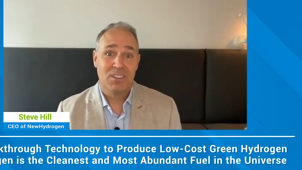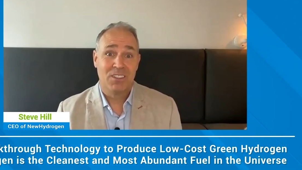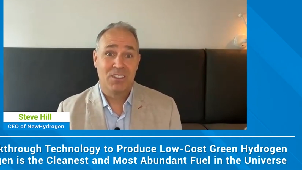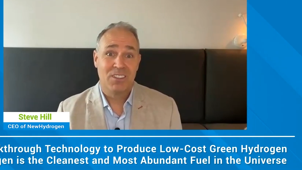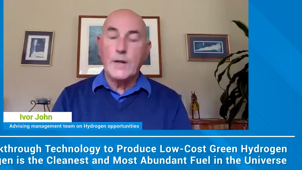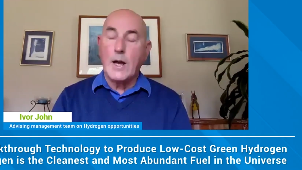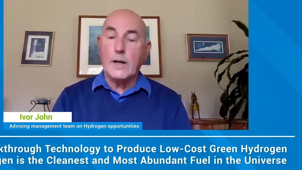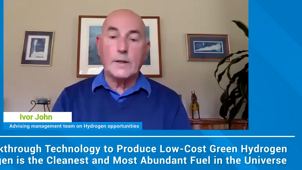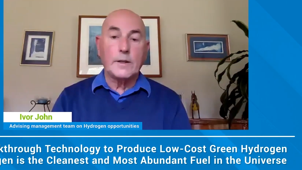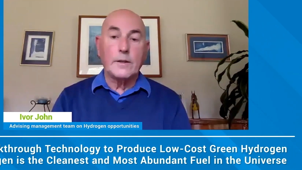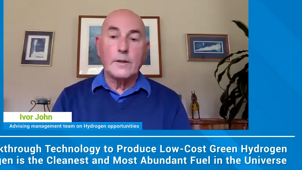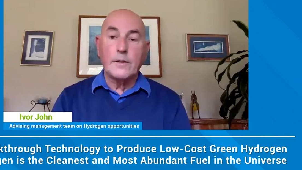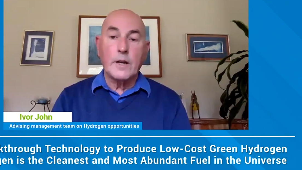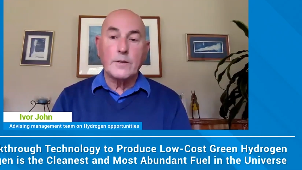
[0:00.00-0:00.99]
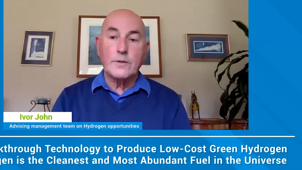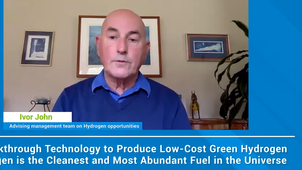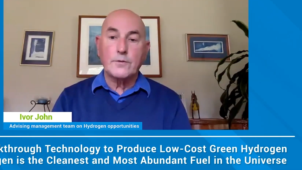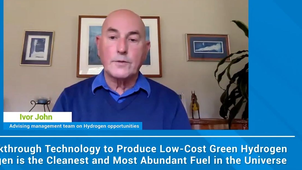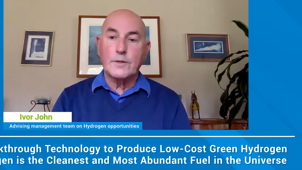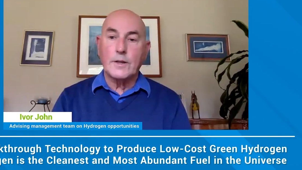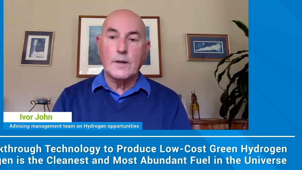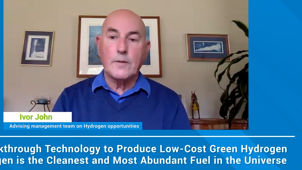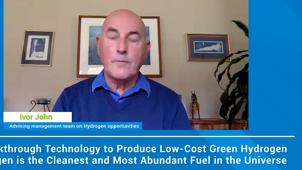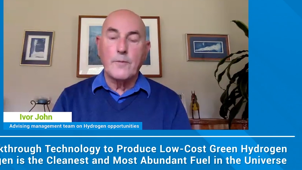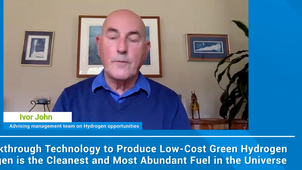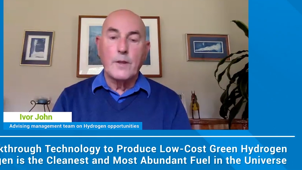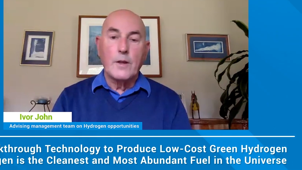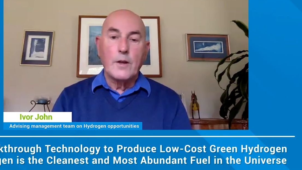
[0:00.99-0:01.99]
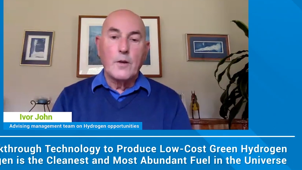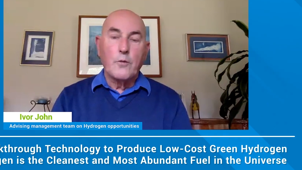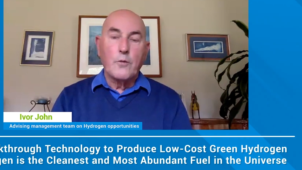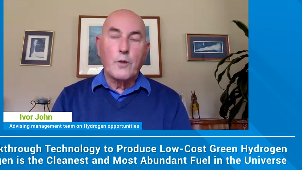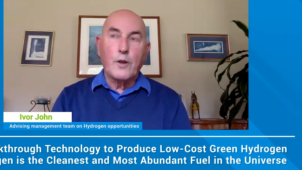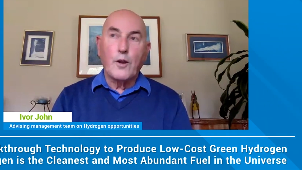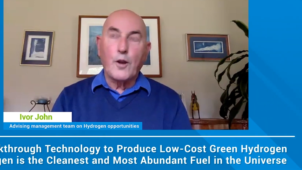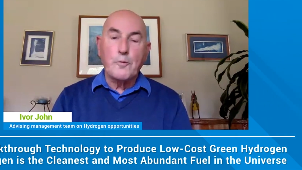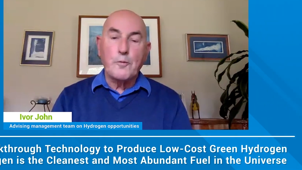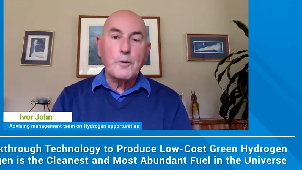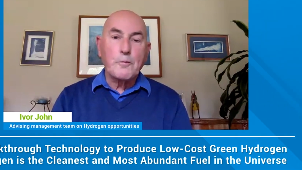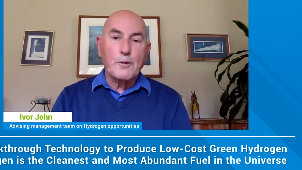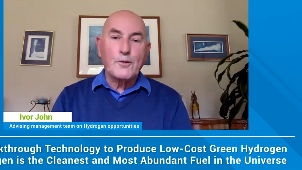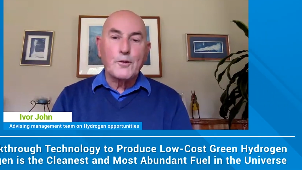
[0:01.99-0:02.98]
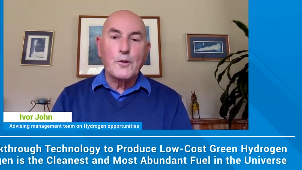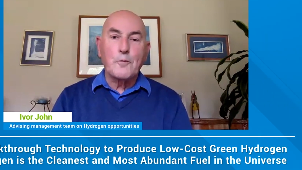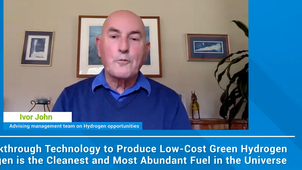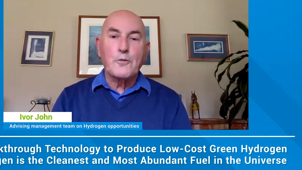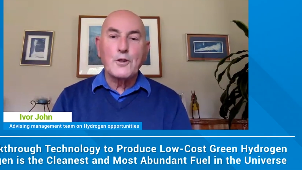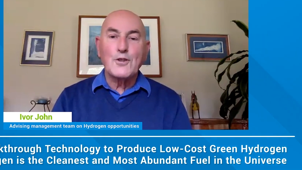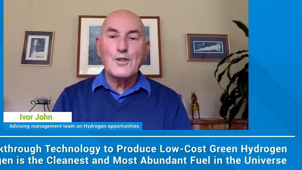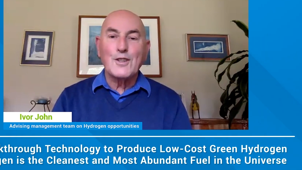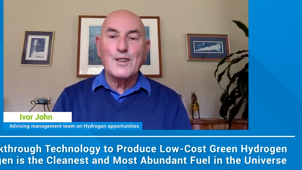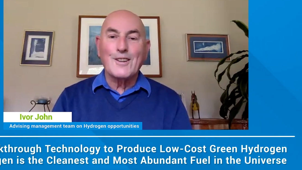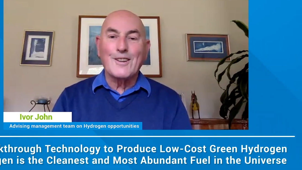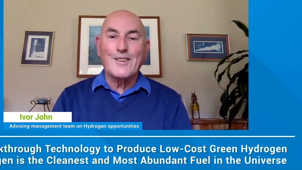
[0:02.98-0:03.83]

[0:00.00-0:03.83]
Exactly. And that's what a lot of people don't appreciate,